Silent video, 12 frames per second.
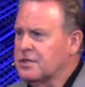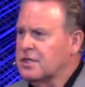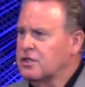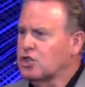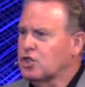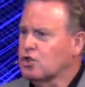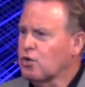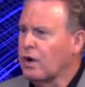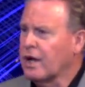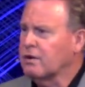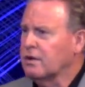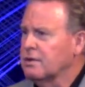and
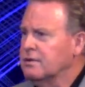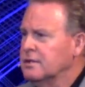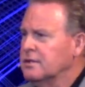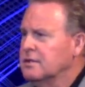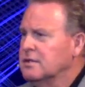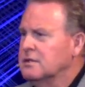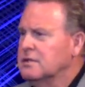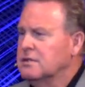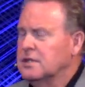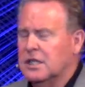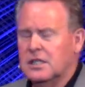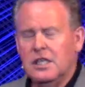struggle
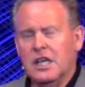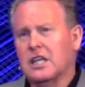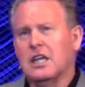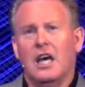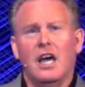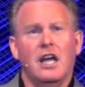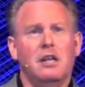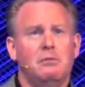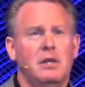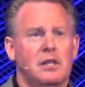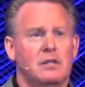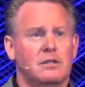and the economy
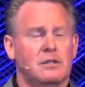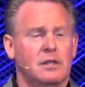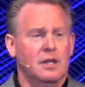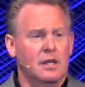is